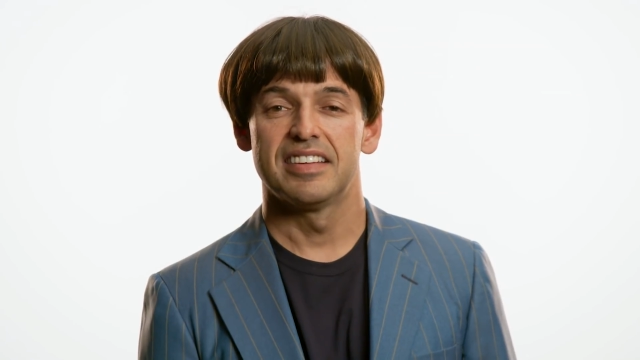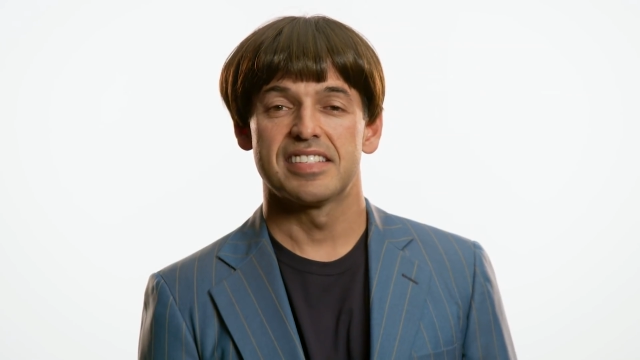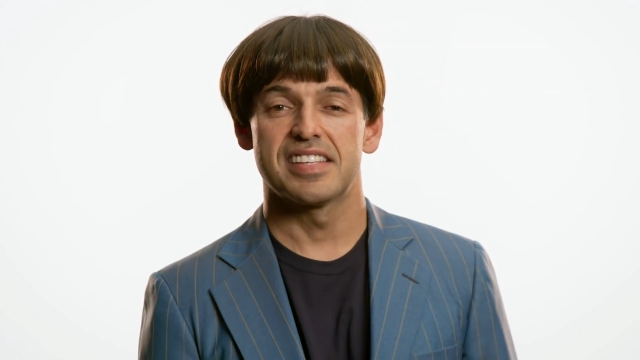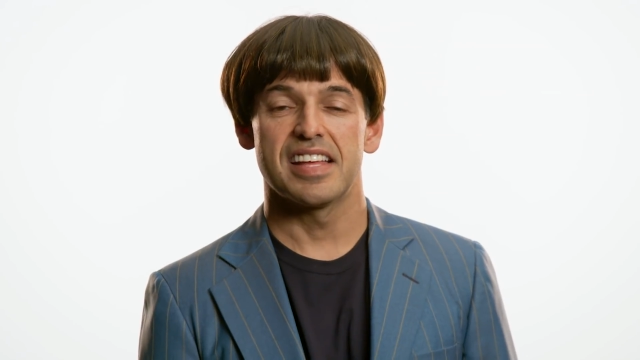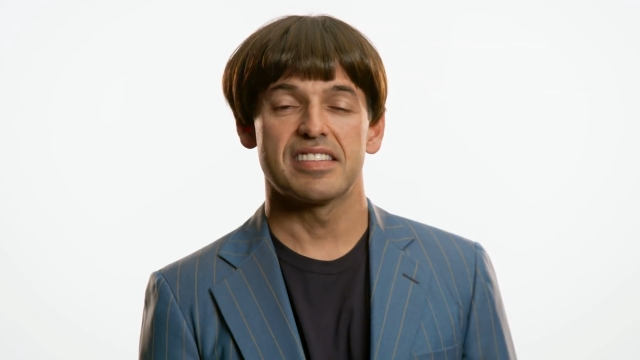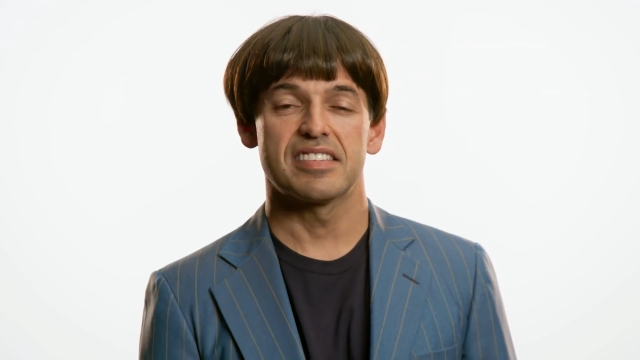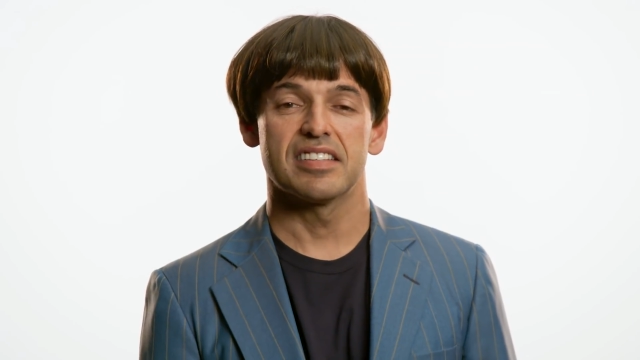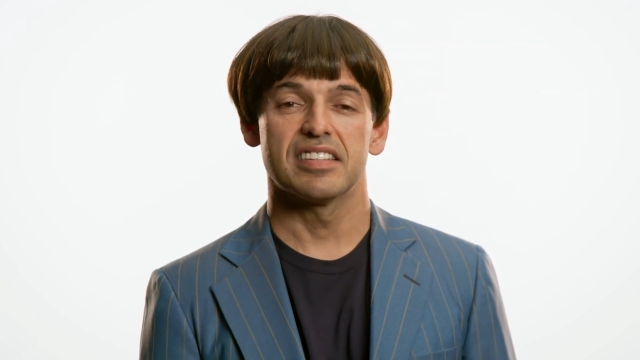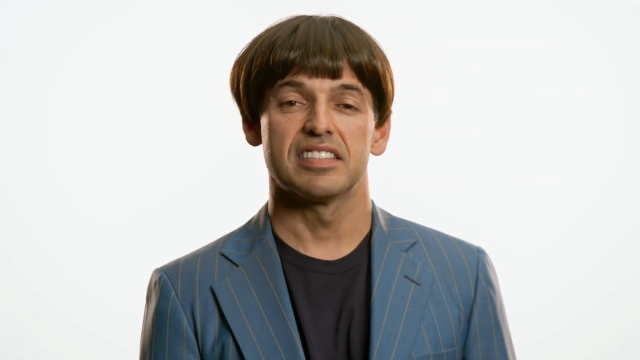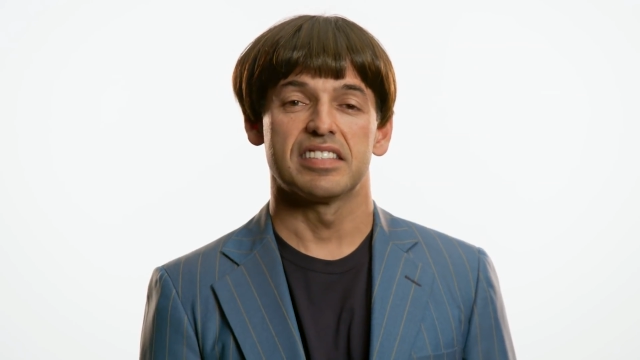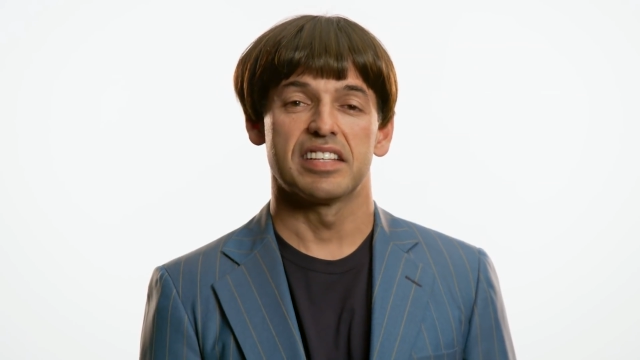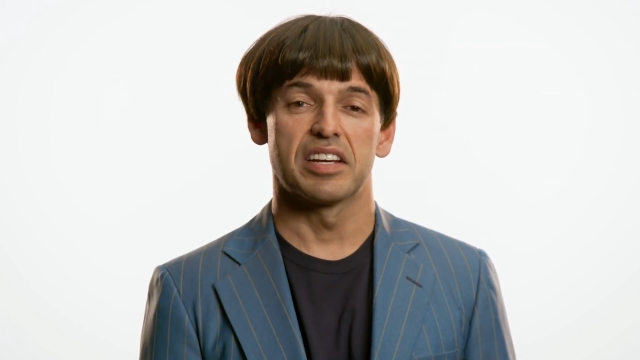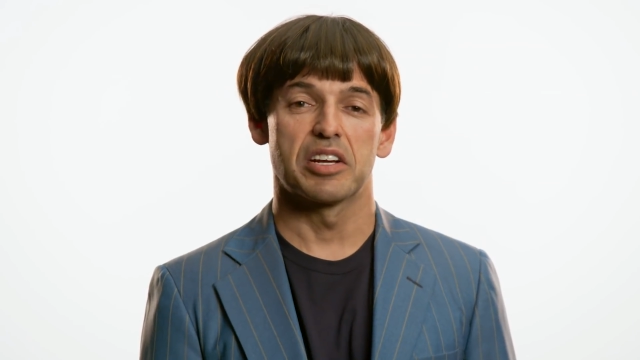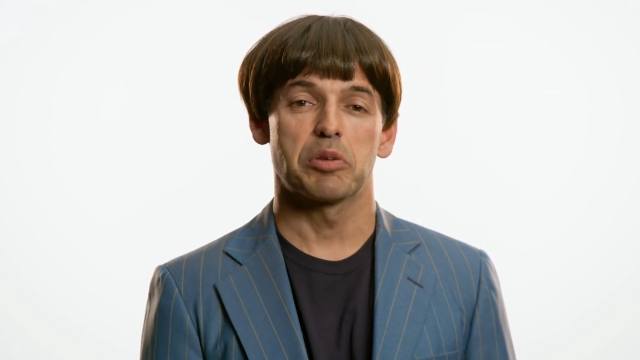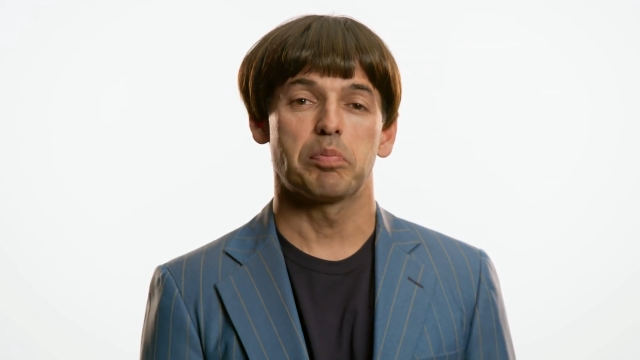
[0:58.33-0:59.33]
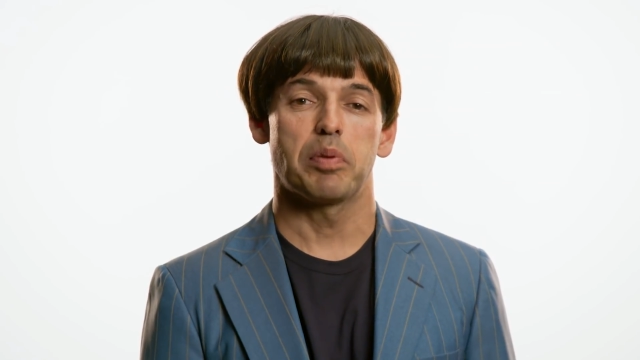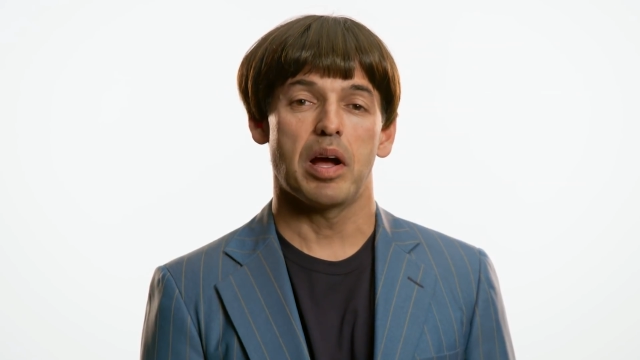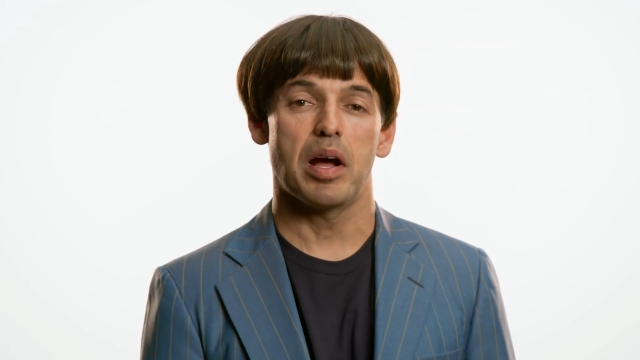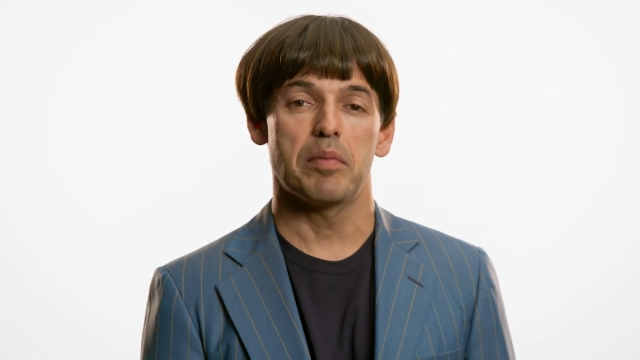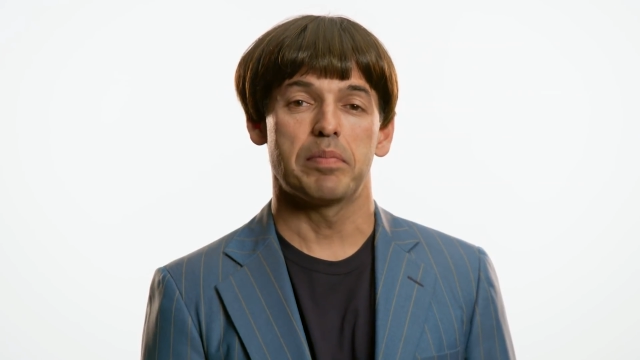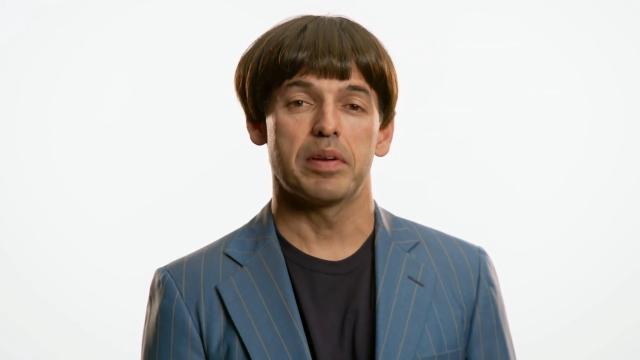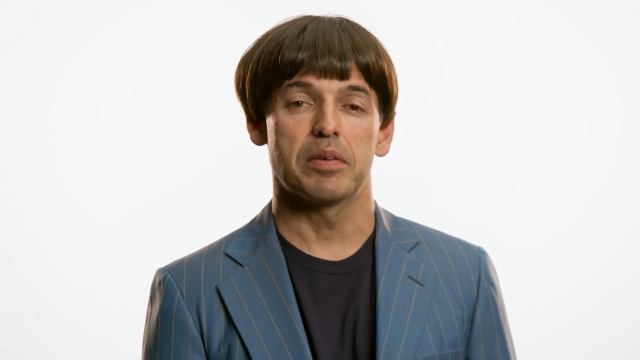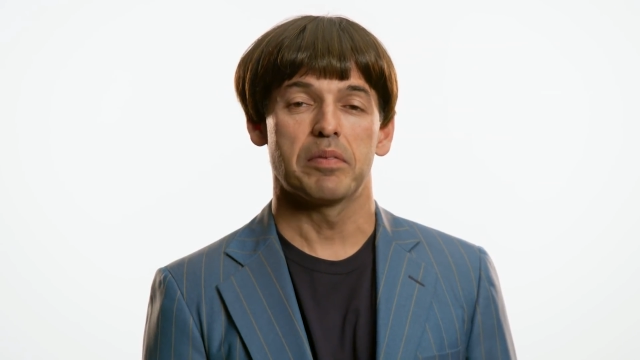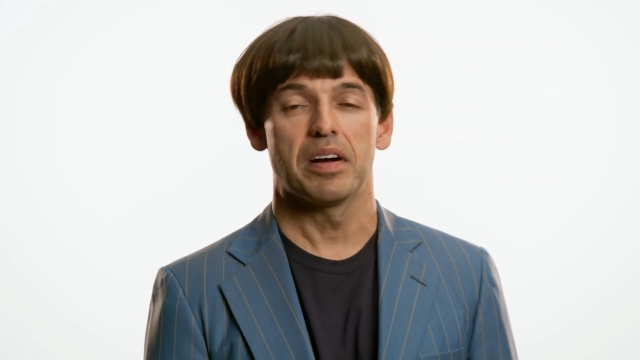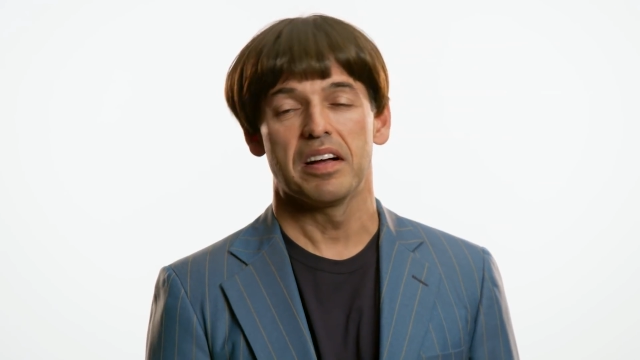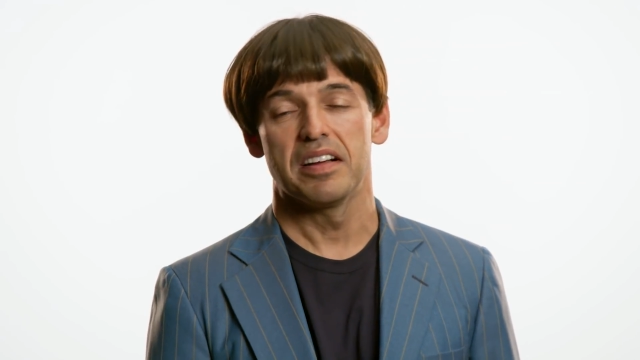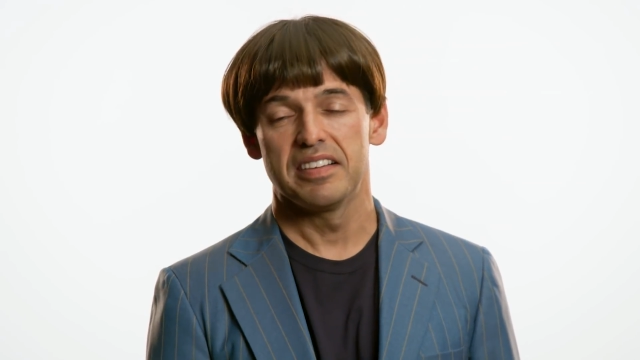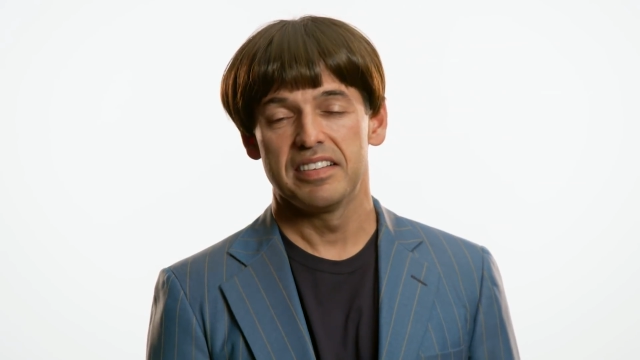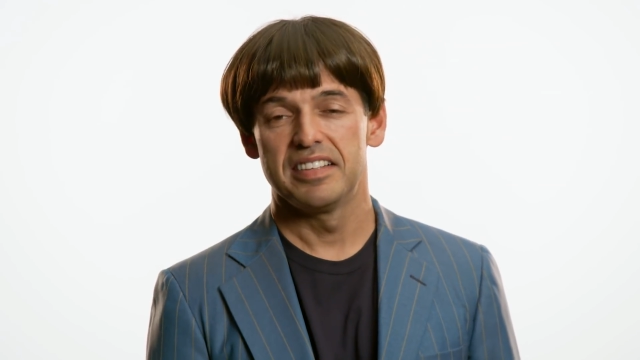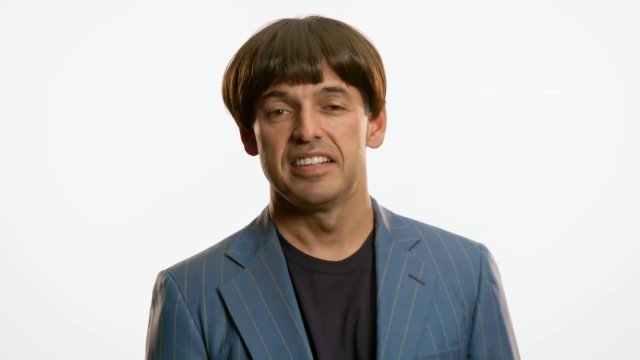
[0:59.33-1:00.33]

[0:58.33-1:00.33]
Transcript: senseless ear popping. Well,